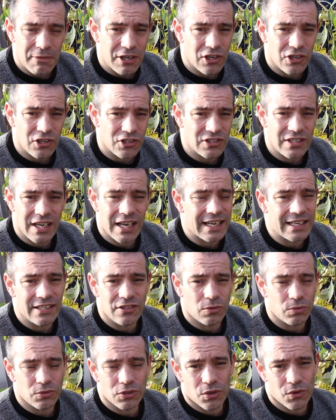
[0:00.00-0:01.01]
because I
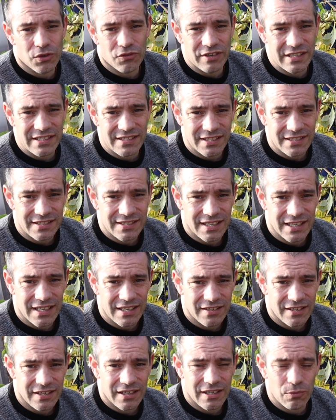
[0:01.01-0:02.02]
don't know the results
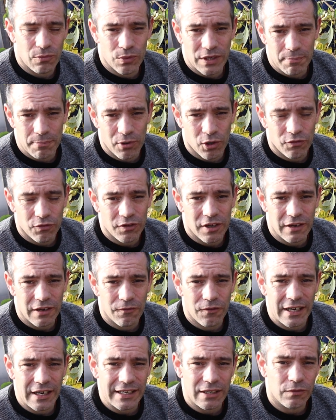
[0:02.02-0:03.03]
either. We're both going
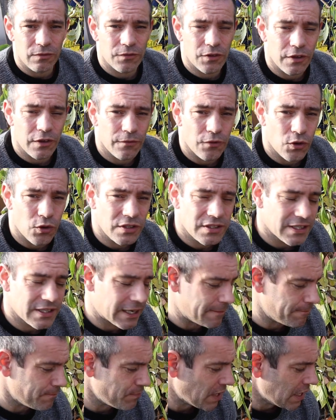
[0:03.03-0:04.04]
to find out for the first
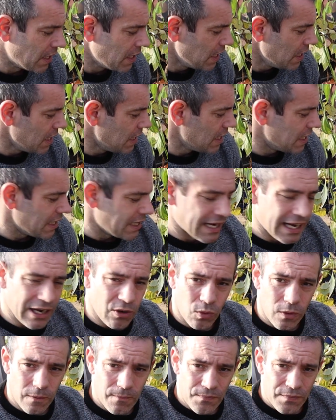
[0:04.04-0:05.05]
time.
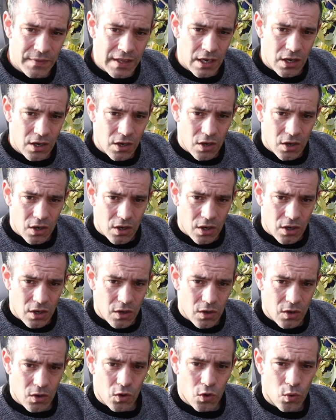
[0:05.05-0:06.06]
Now,
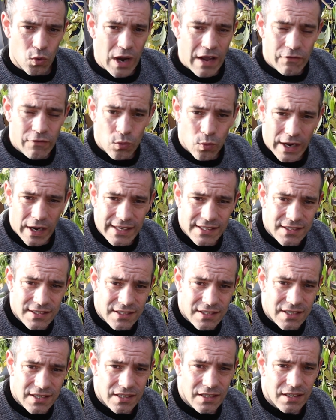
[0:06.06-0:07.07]
whoever
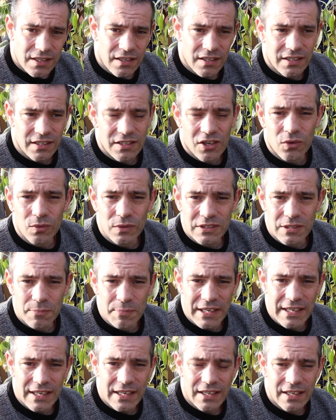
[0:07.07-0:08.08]
wins are going to
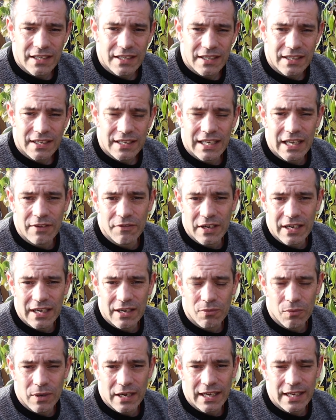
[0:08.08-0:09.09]
be giving
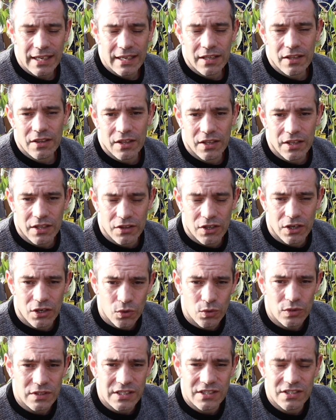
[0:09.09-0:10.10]
away, the
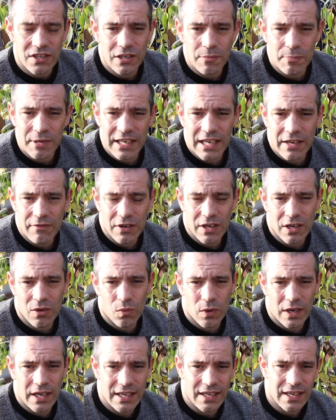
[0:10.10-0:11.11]
loser is going to be giving
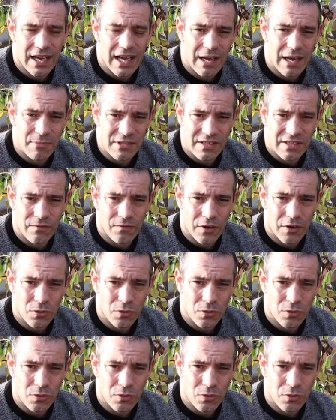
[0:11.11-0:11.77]
away Amazon